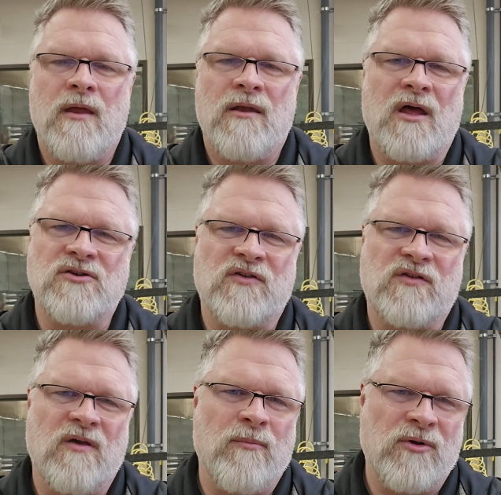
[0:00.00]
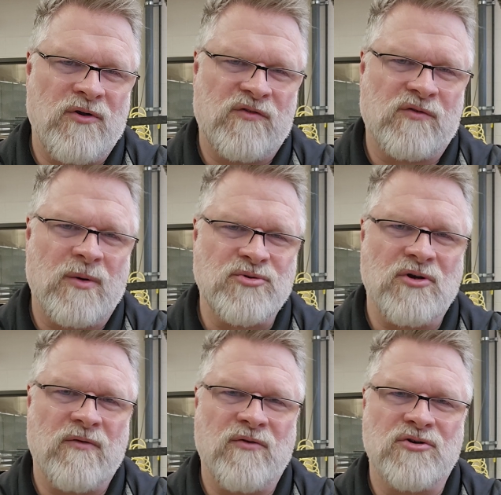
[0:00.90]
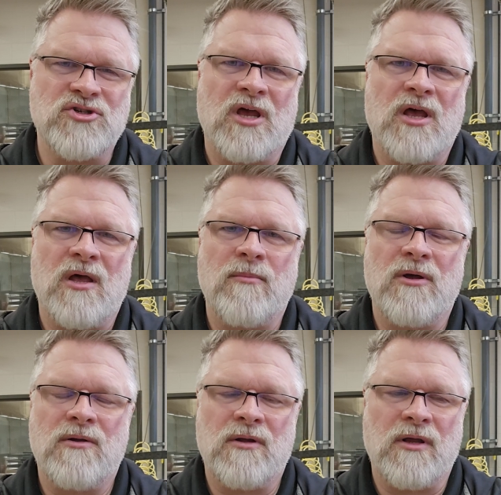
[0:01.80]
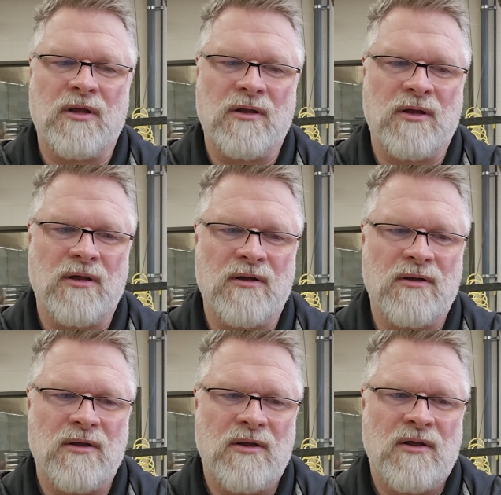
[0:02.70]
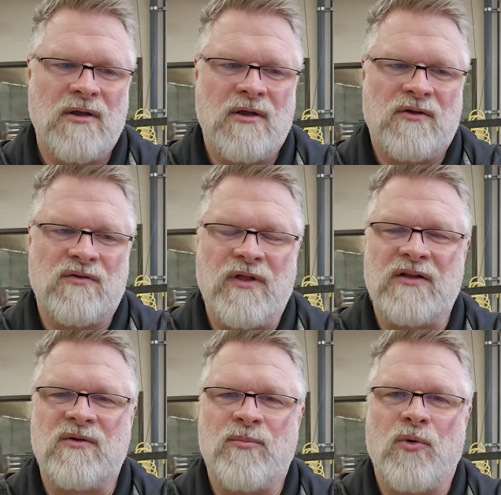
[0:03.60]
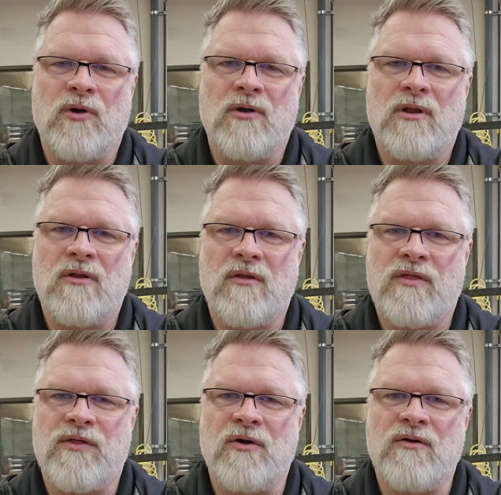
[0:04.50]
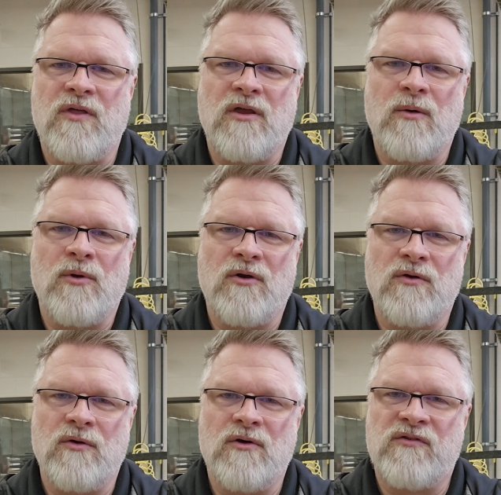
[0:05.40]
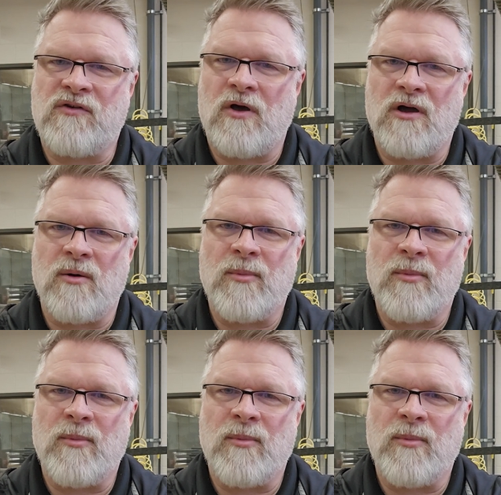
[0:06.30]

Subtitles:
Not just give them a description of your job. And so that's important. The third thing you want to do is talk